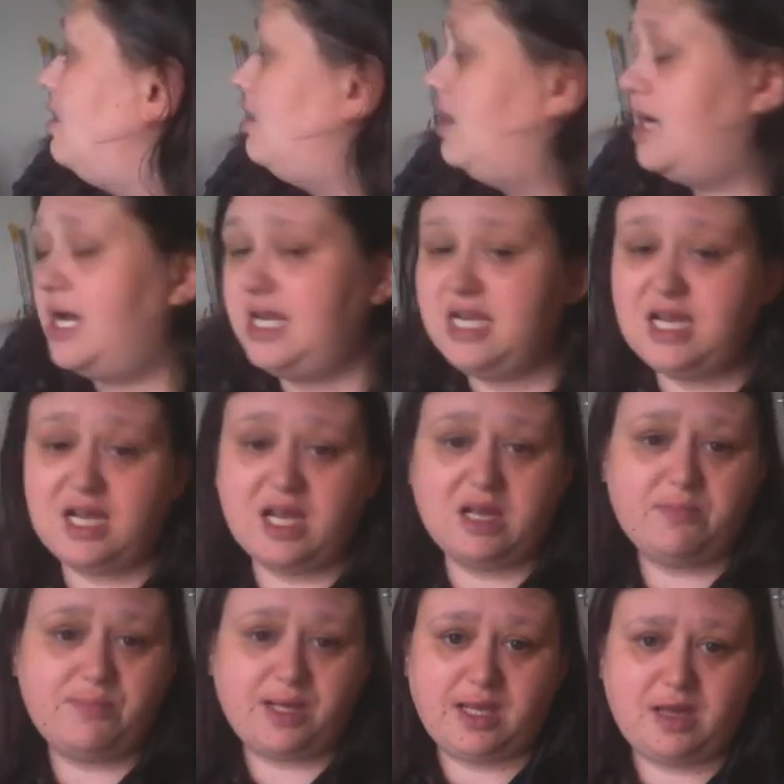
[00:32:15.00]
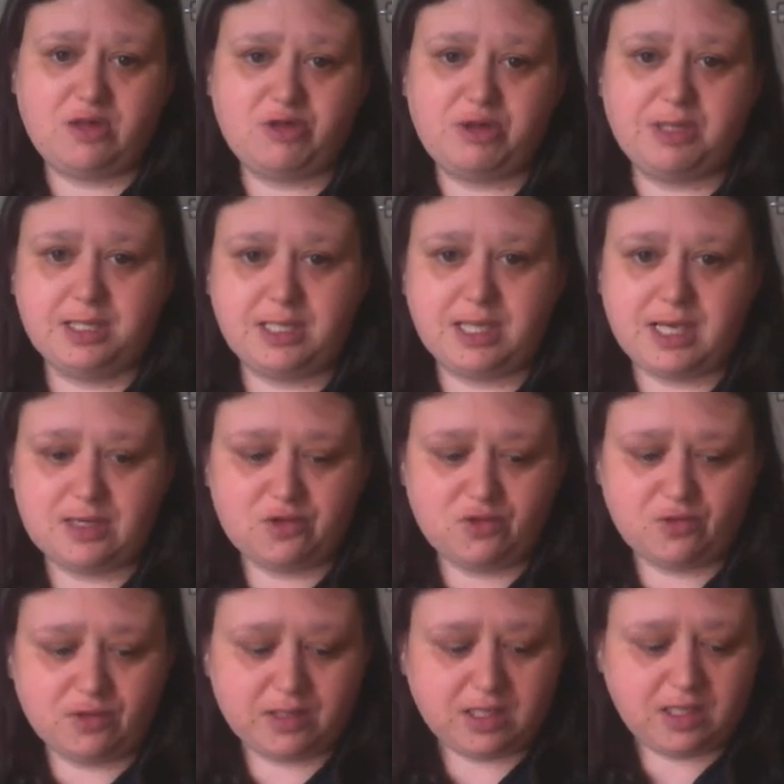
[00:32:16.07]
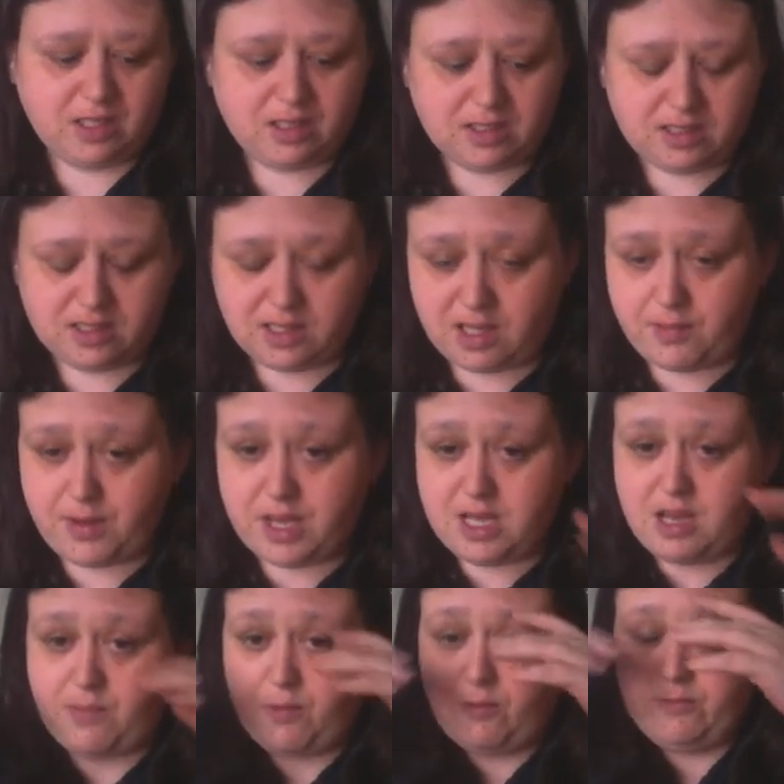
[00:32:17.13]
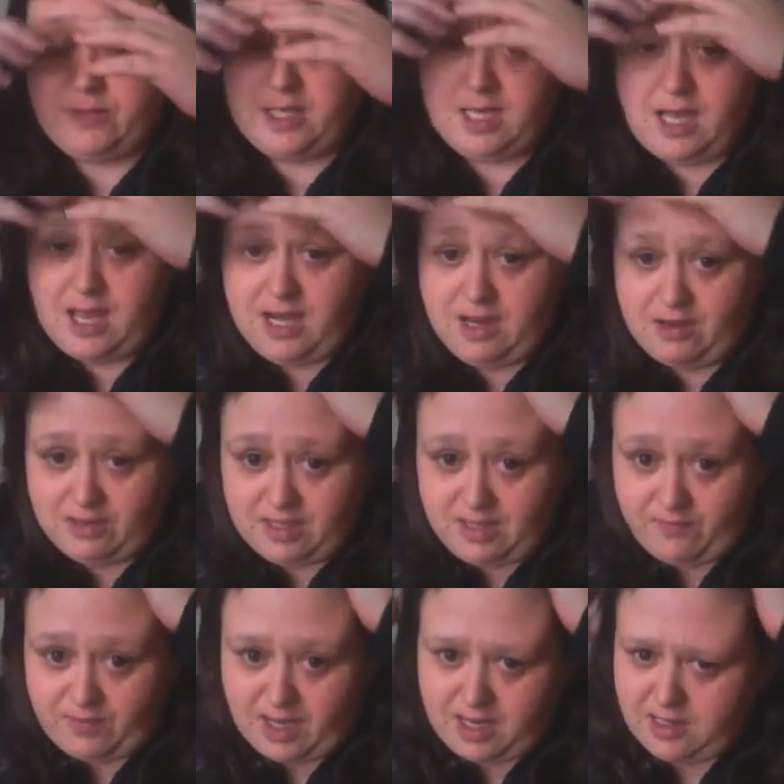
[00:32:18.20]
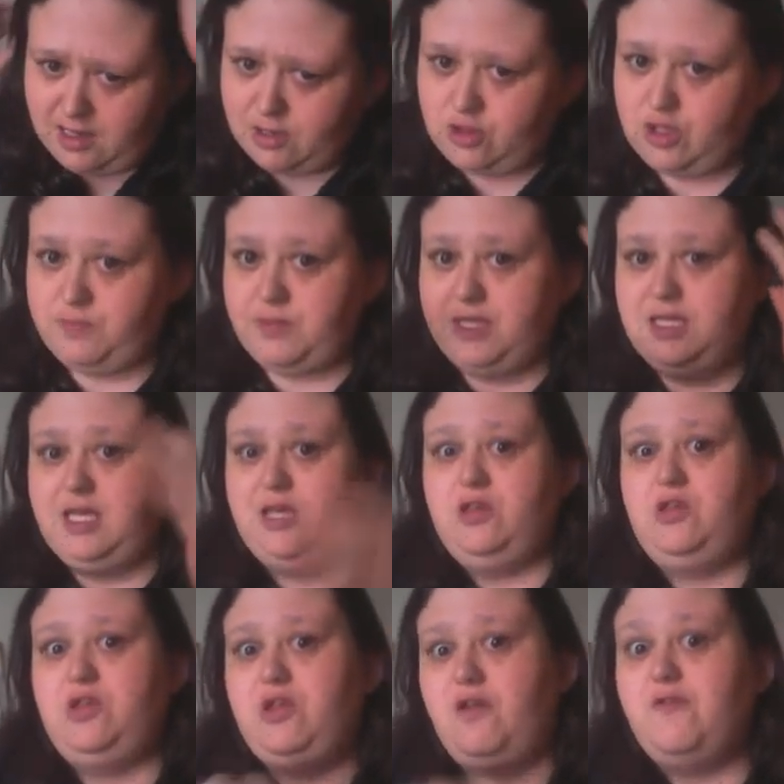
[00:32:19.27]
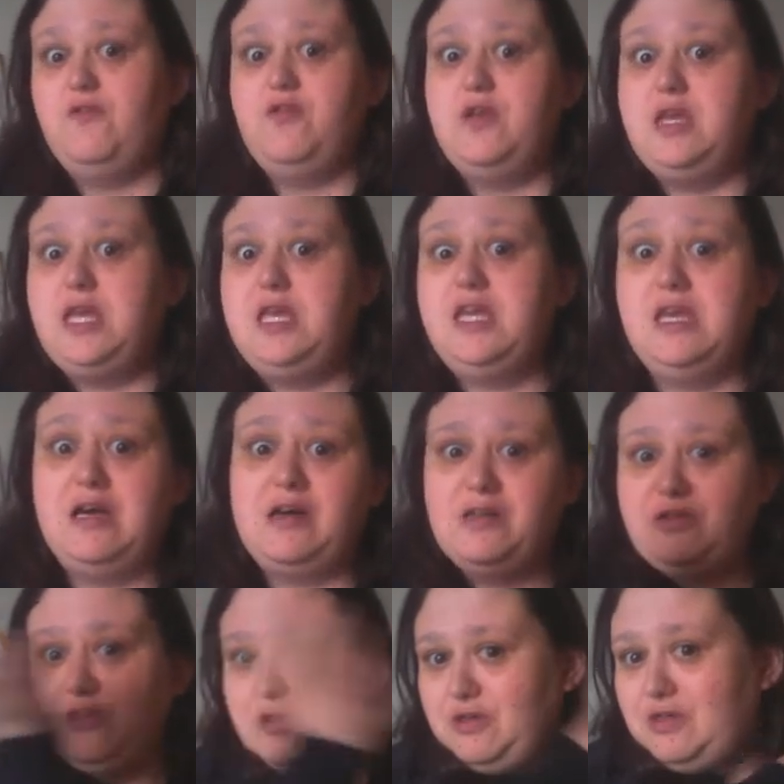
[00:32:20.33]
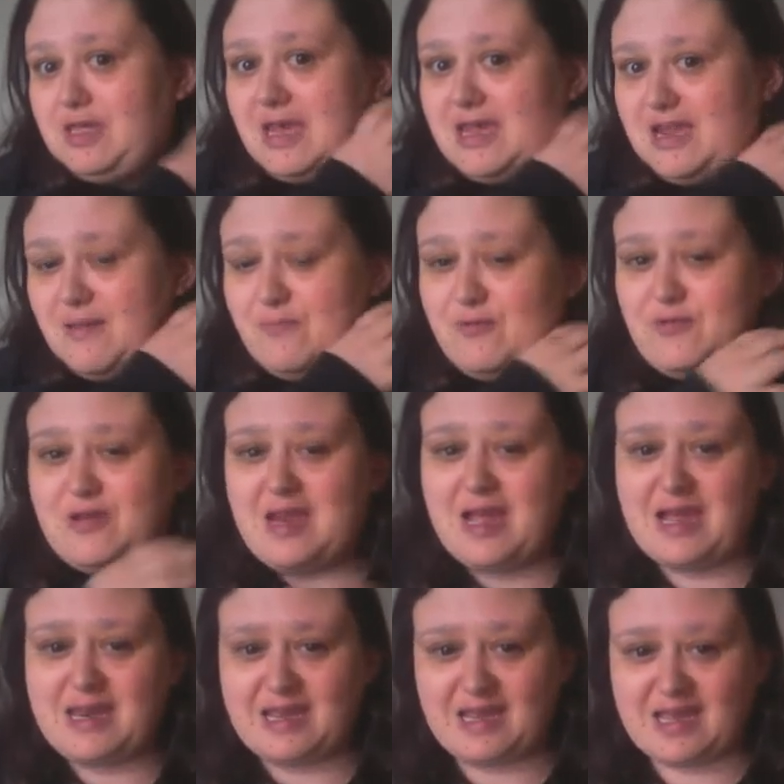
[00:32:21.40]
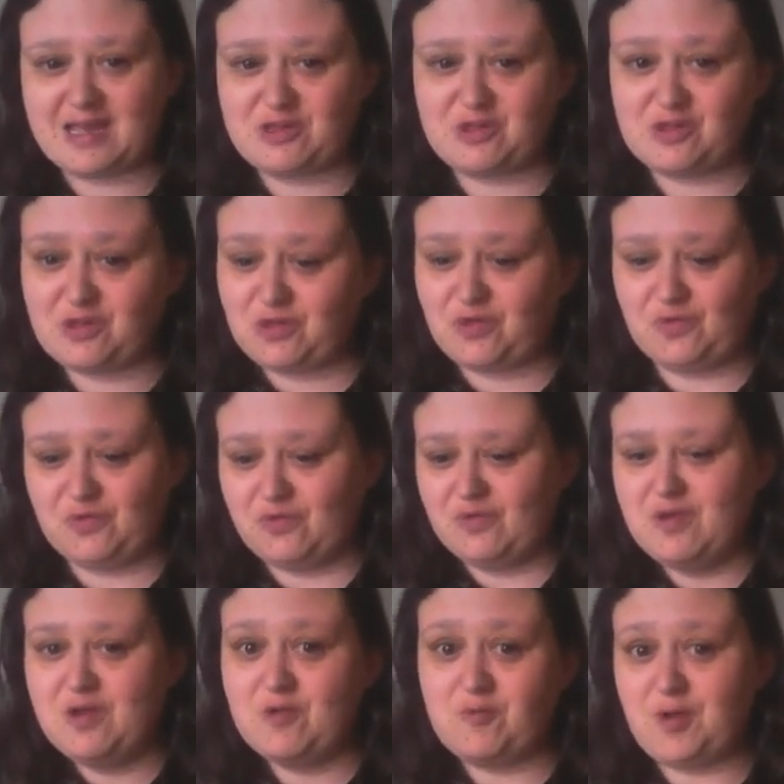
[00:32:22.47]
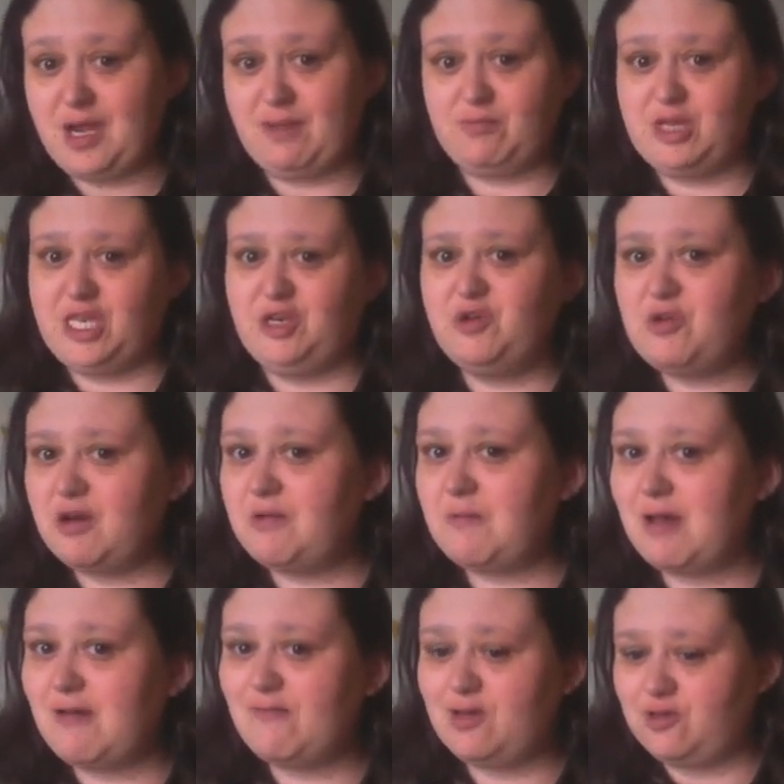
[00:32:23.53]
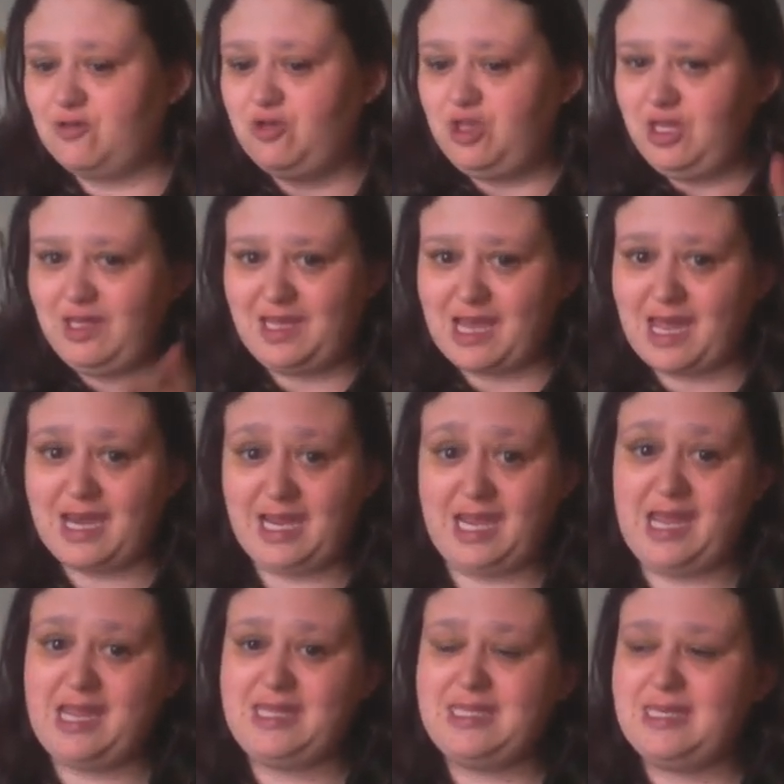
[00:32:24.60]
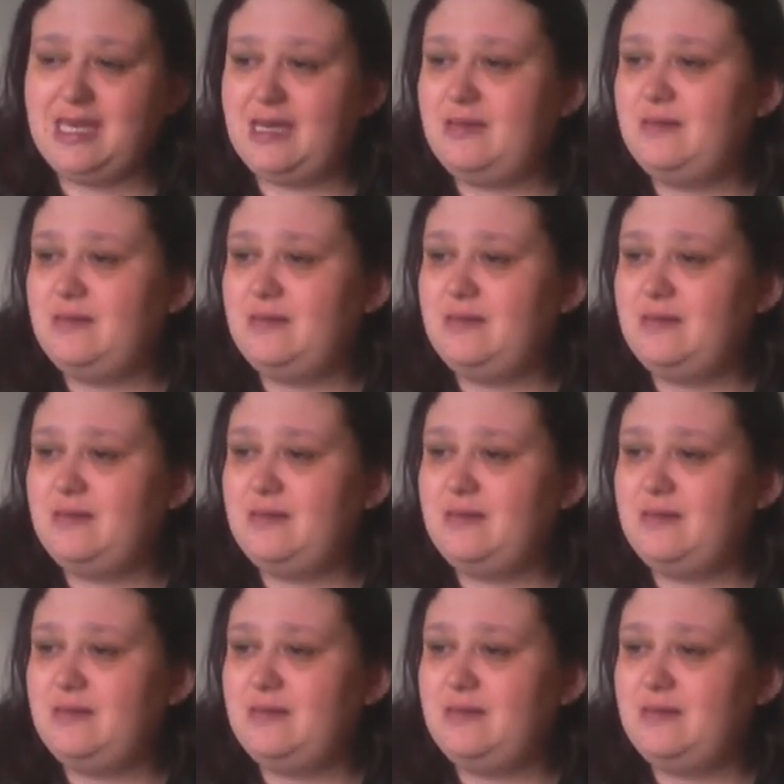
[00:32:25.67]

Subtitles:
I need to get my kitchen and that sorted because it's a bit of a bomb site in there, because I've kind of just been taking stuff out of here and just kind of putting it in the kitchen so when I'm going out or whatever, so she kind of get to it.